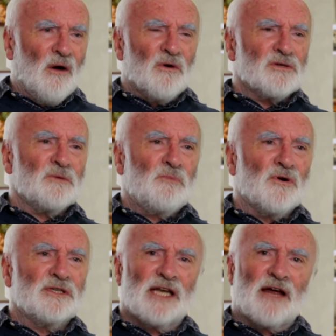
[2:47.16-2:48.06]
what's the
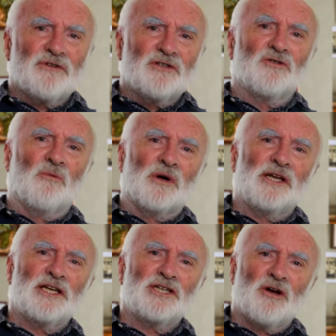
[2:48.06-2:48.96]
point in having someone
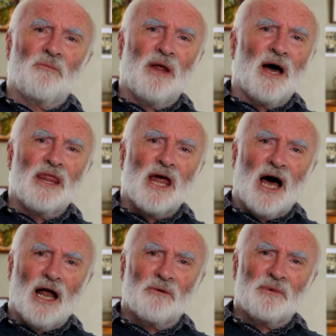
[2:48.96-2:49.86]
in a job like
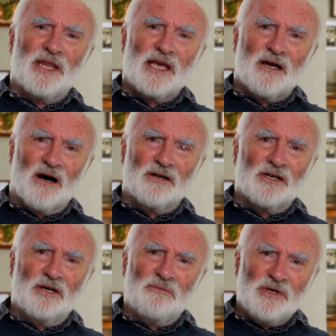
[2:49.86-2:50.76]
that when they
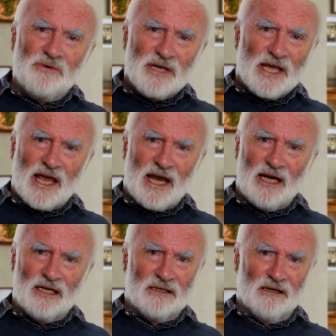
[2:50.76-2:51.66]
can't
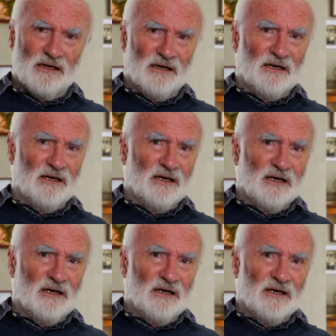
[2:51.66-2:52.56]
communicate?
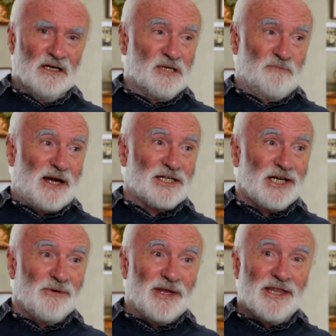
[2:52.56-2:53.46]

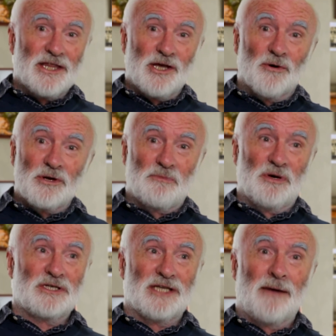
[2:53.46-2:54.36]
Especially when they're the only
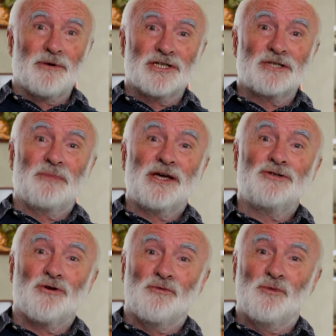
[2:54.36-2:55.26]
person I'm going to speak
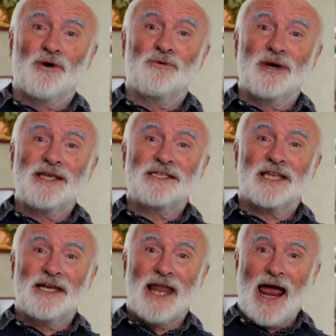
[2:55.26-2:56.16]
to from one week to
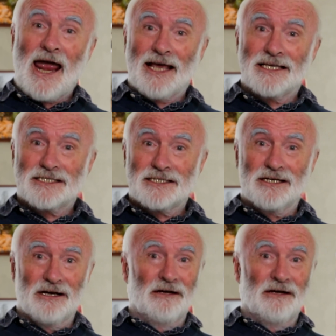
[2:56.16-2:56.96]
the next.